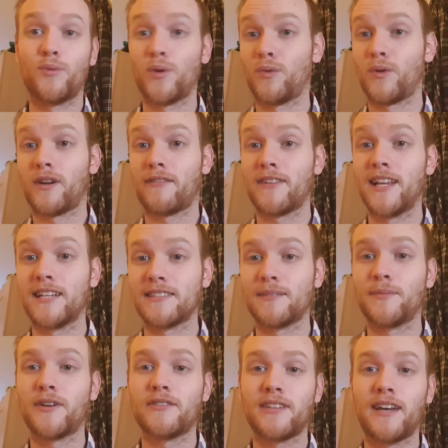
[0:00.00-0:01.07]
World of Warcraft
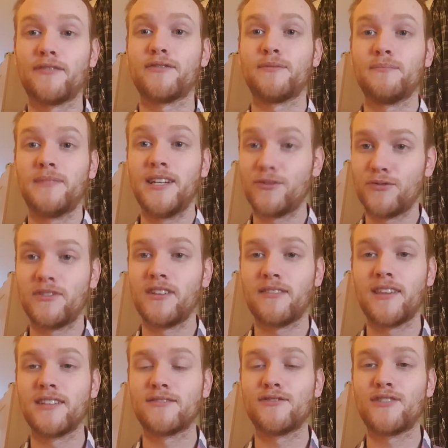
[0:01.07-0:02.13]
Classic, because I have some interesting
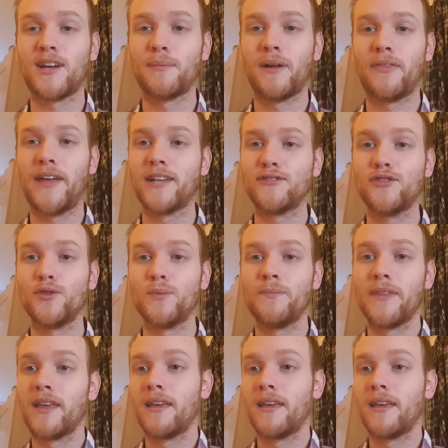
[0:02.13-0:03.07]
things to say about that too.